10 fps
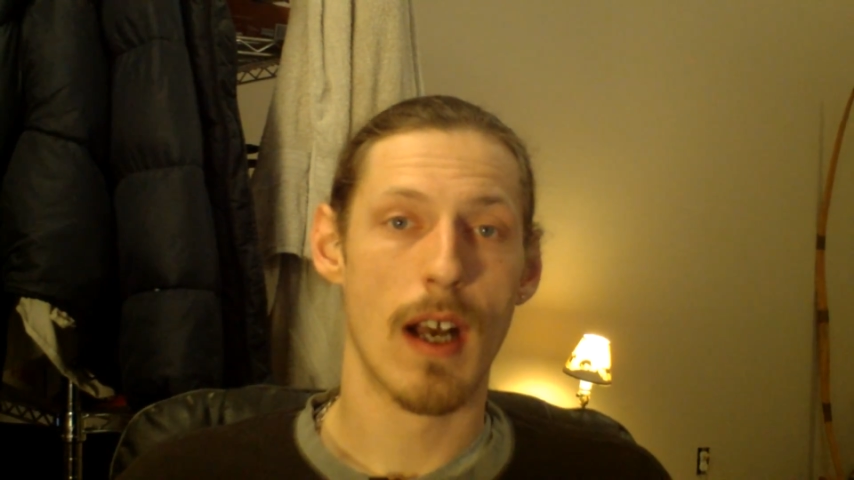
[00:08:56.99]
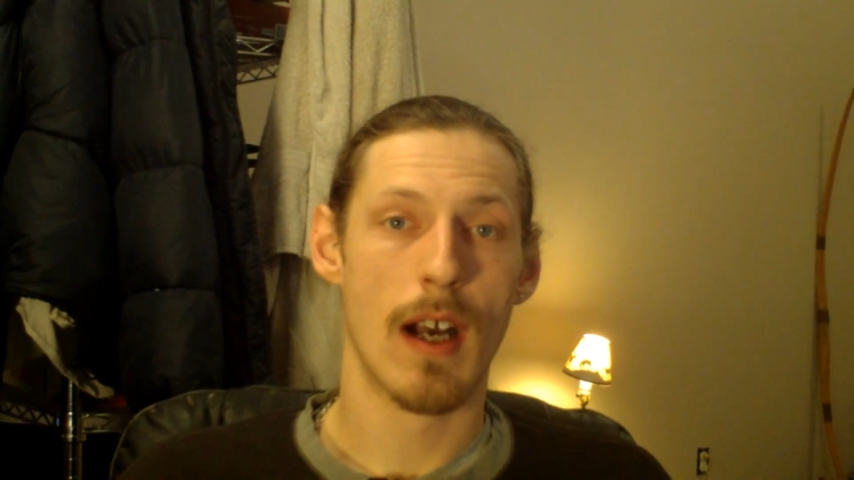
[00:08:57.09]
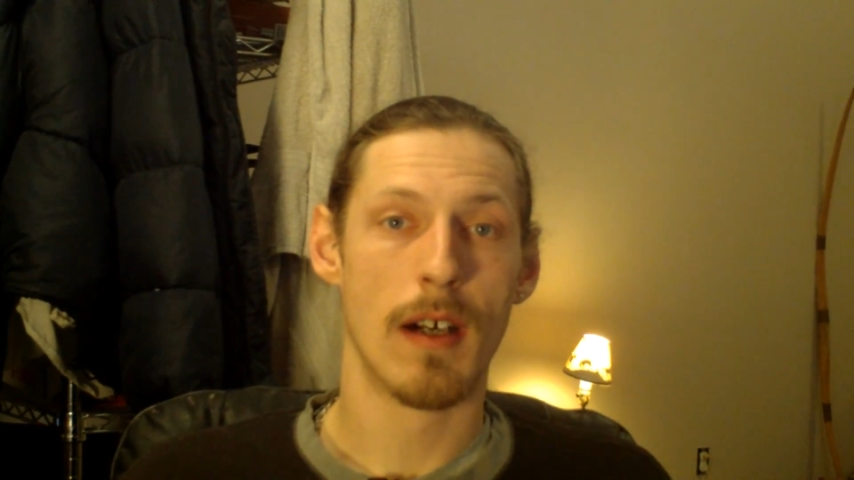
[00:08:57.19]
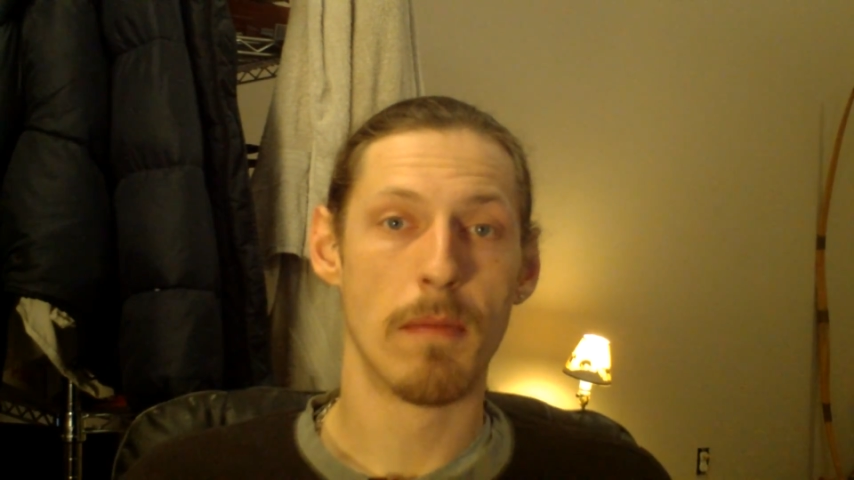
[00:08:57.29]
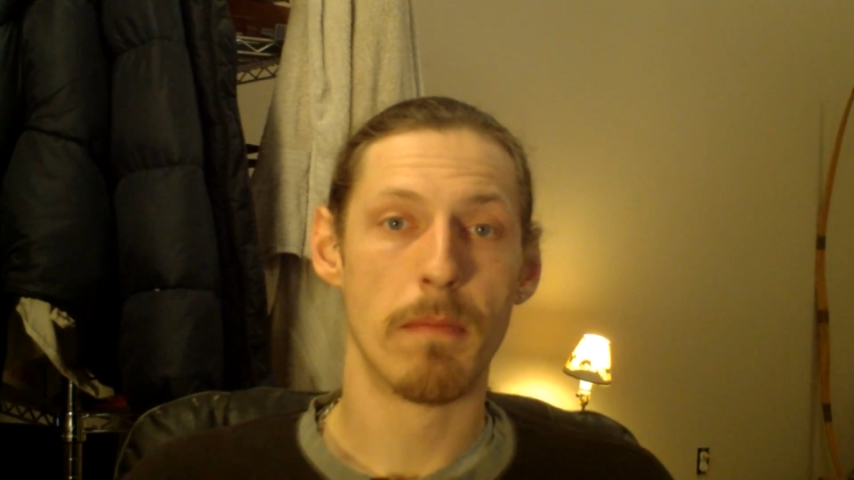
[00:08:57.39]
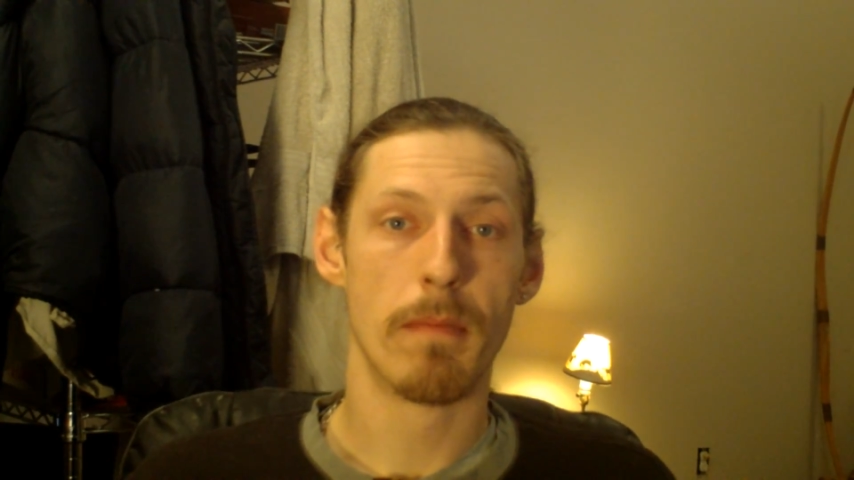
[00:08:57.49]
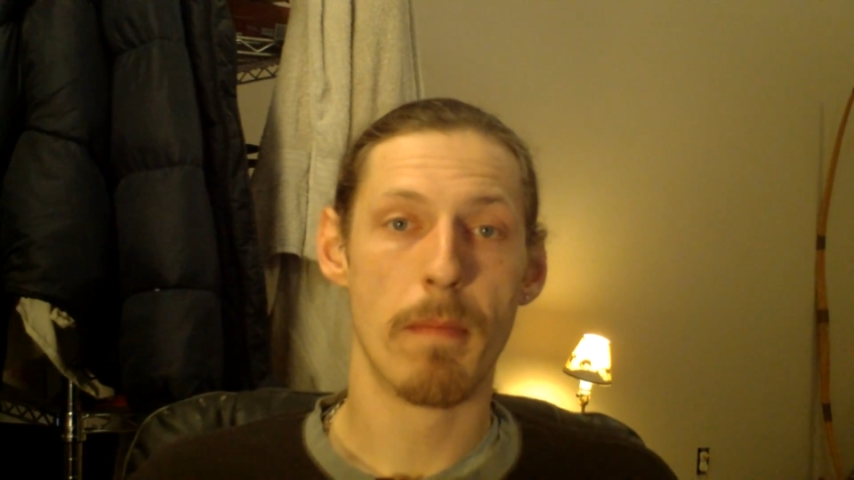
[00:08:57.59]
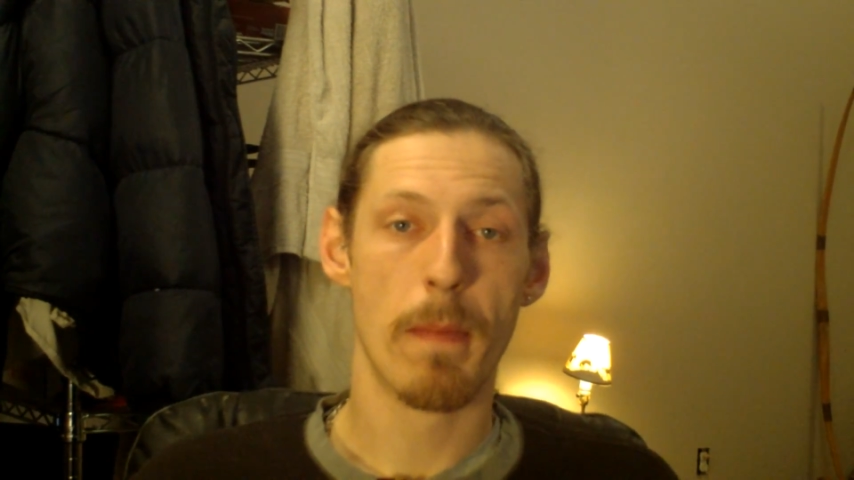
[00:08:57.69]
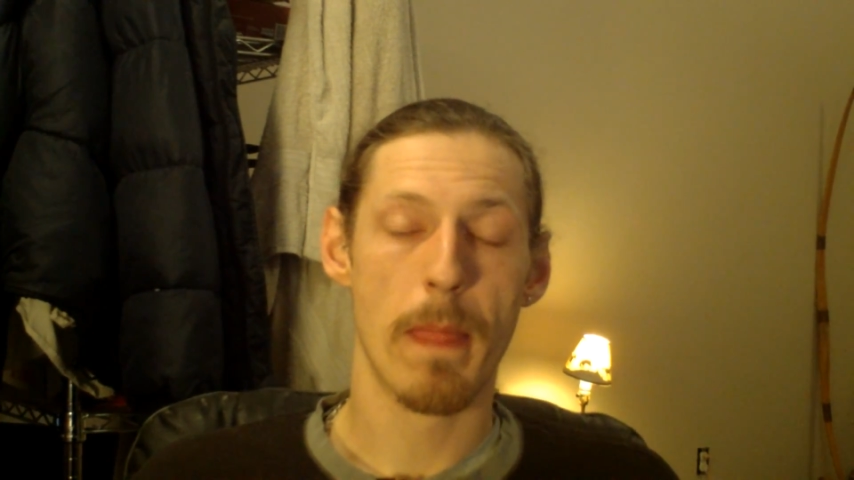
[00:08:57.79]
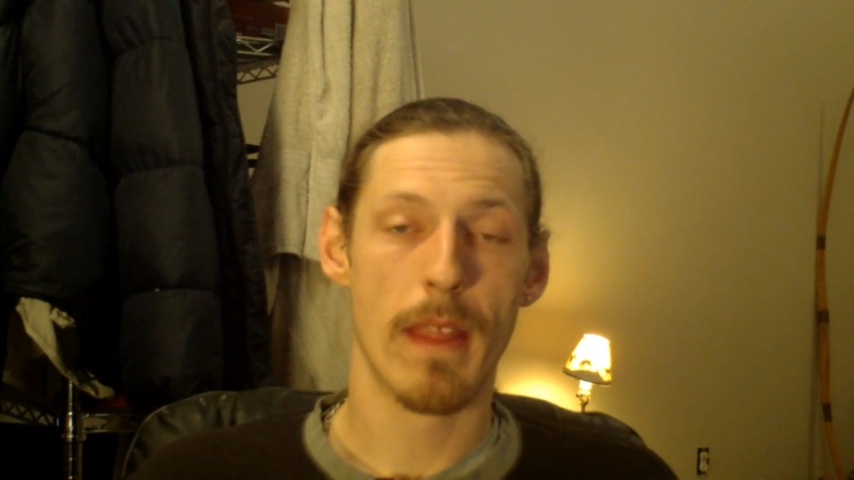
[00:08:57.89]
Um,
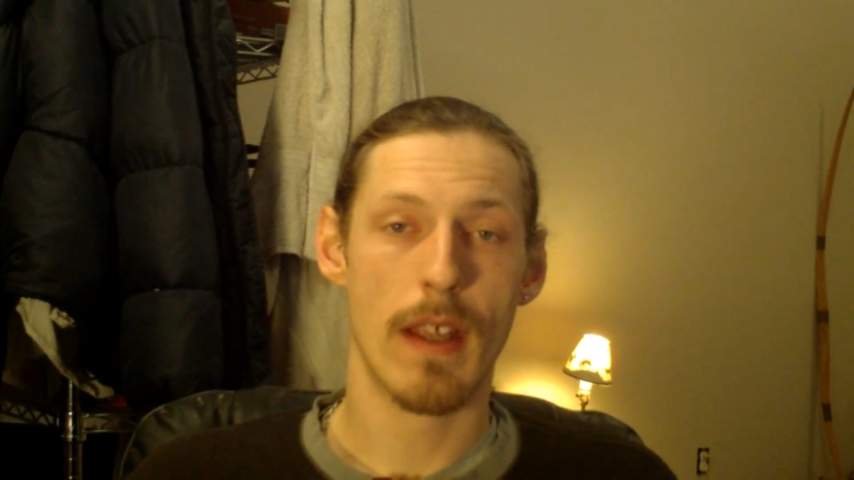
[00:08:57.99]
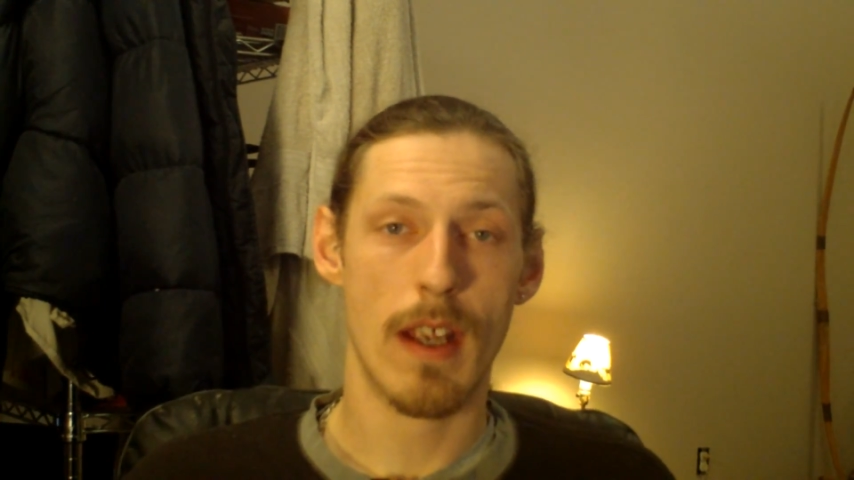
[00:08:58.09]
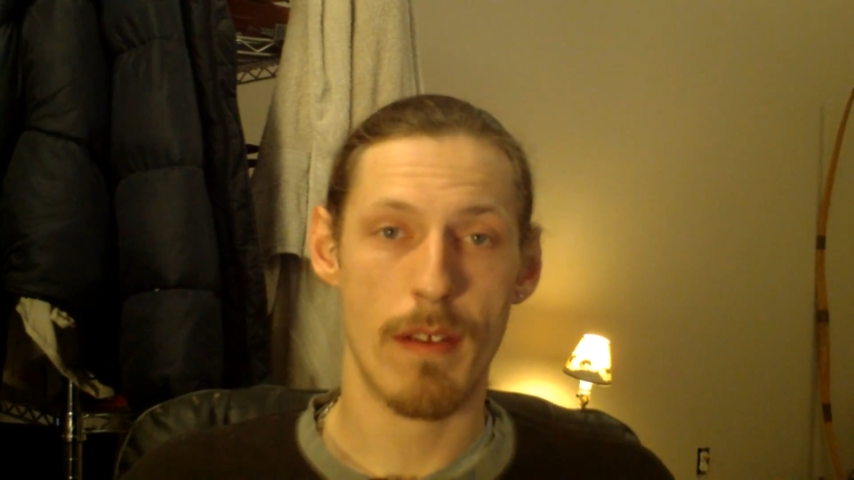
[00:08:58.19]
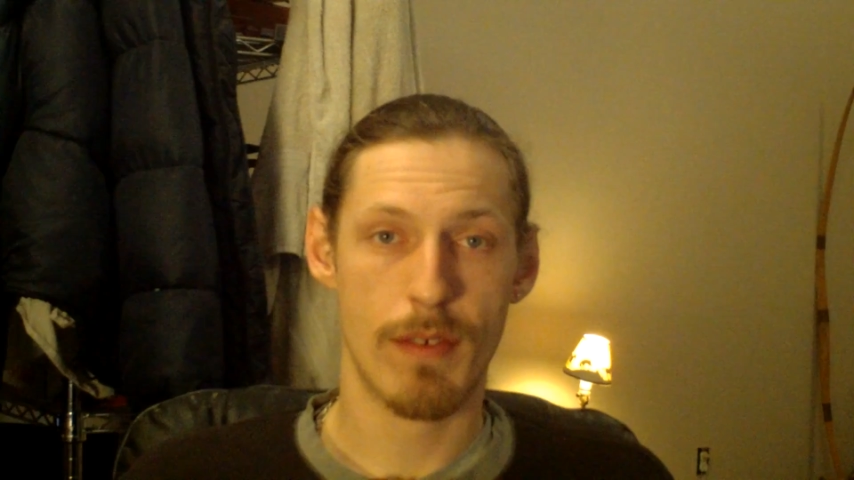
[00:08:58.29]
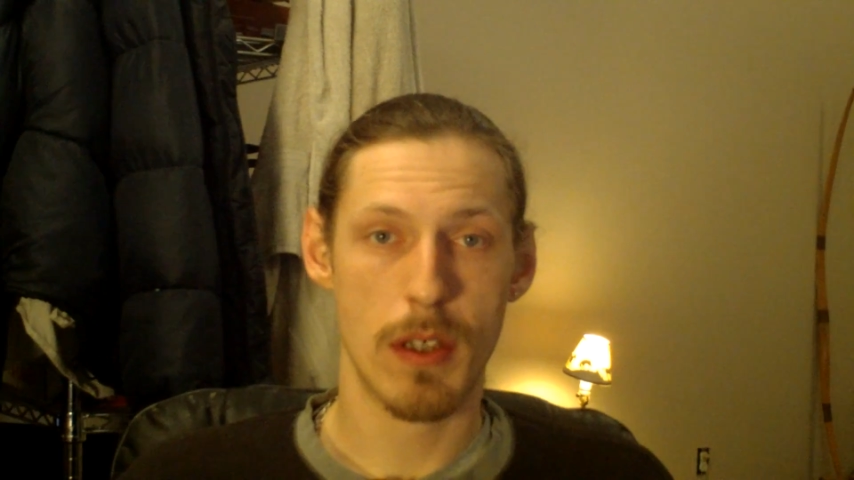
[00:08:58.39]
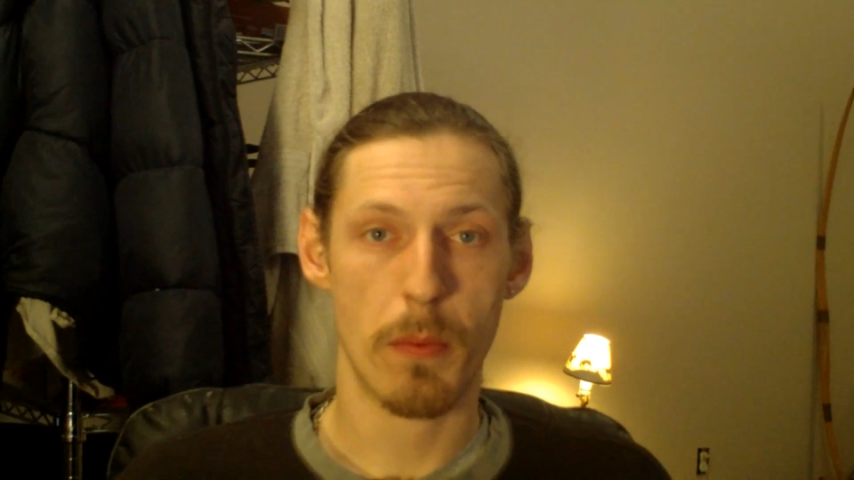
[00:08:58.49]
if